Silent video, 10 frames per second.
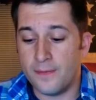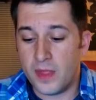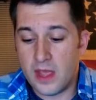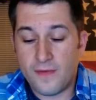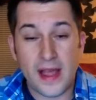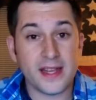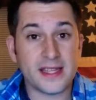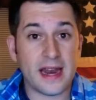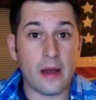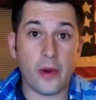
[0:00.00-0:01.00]
If I
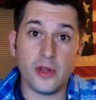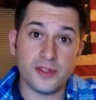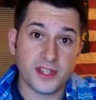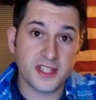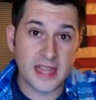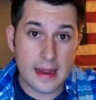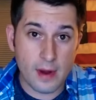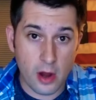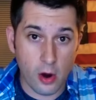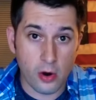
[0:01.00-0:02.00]
decide I want to use the same
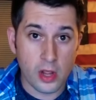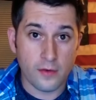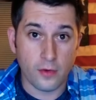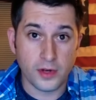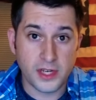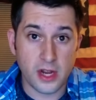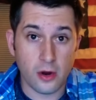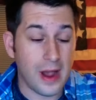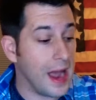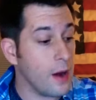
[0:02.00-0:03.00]
arrow for
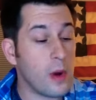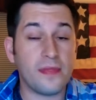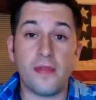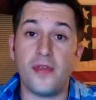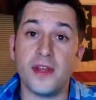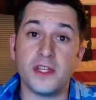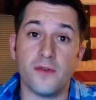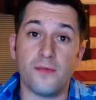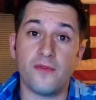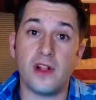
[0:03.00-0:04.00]
deer, I want the thing to
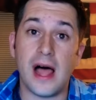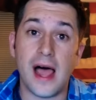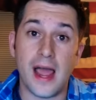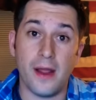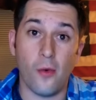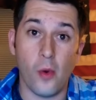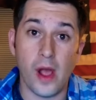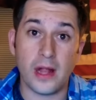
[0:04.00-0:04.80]
fly well.